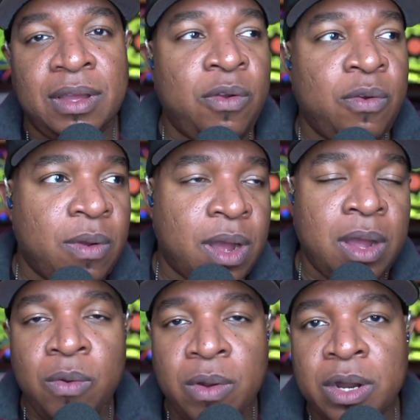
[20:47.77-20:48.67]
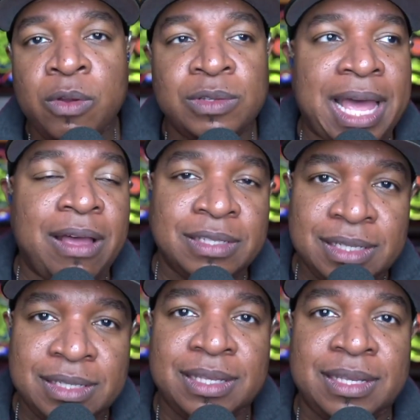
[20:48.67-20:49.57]
Whose house
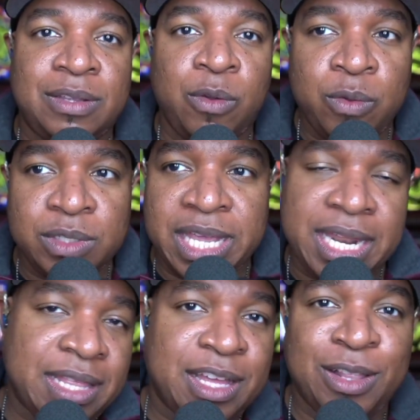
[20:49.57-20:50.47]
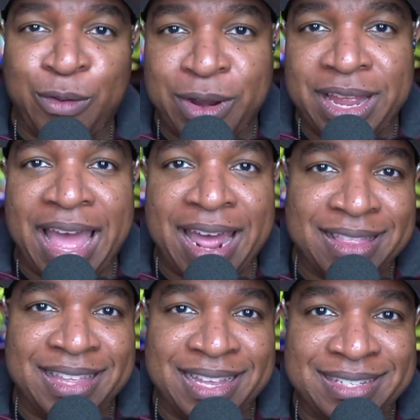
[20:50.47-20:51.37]
is this? Who's getting the glory out
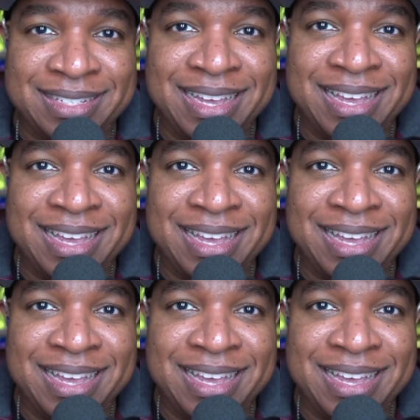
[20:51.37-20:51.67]
of this?